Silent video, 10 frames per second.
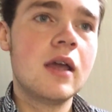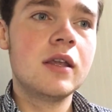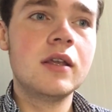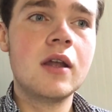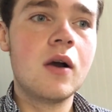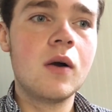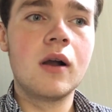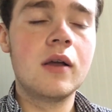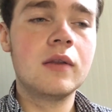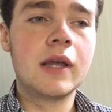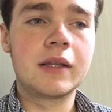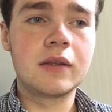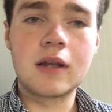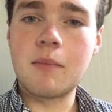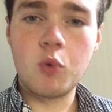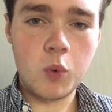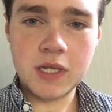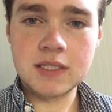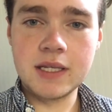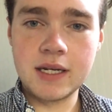you know, like a couple
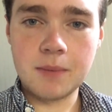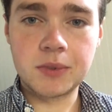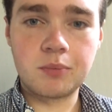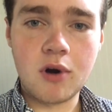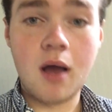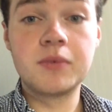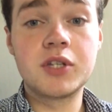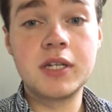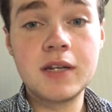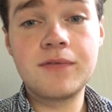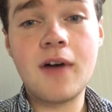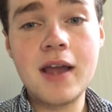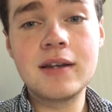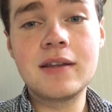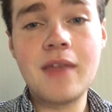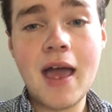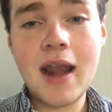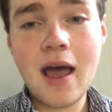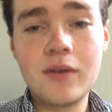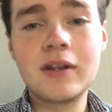weeks leading up to prom. So you need to find
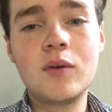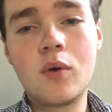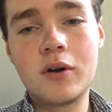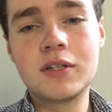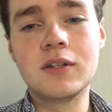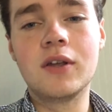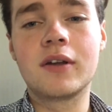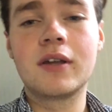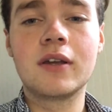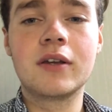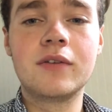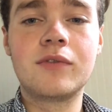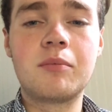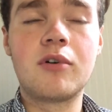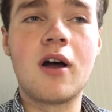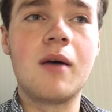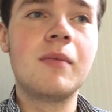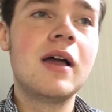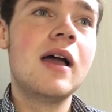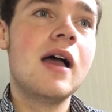that out in order to look good for
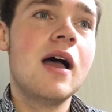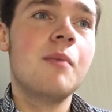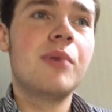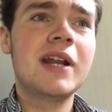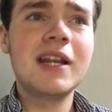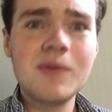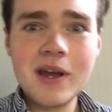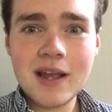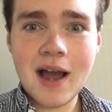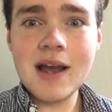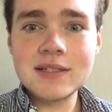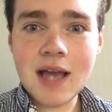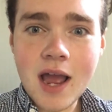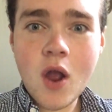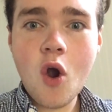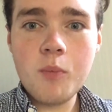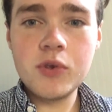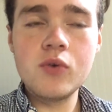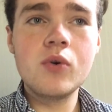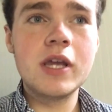prom. But anyway, guys, I hope
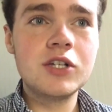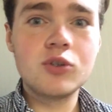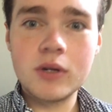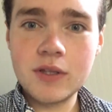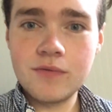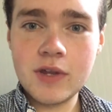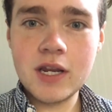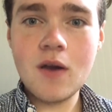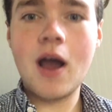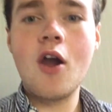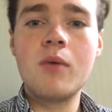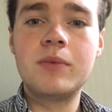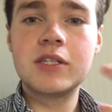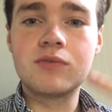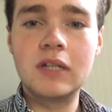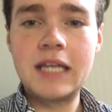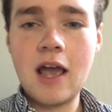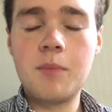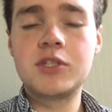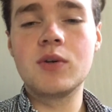you enjoyed the video. I hope this really
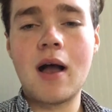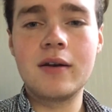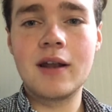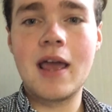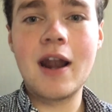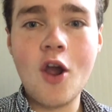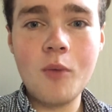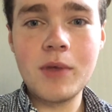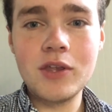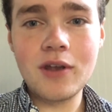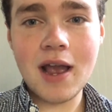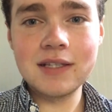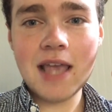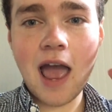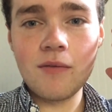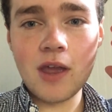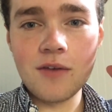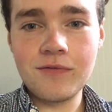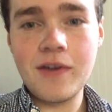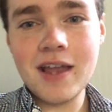helps you out, and I hope that you guys have
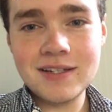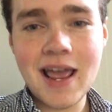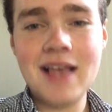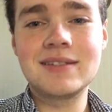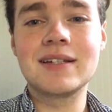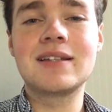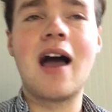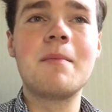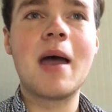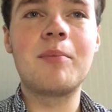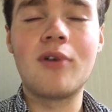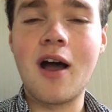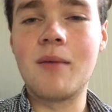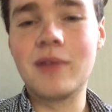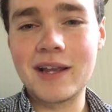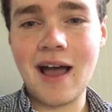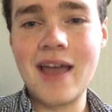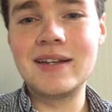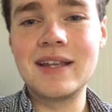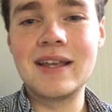a fantastic time at prom like
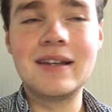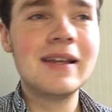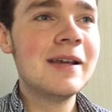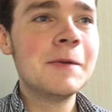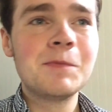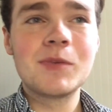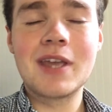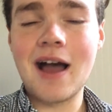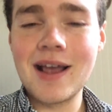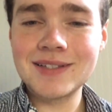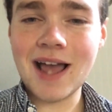I did. Guys,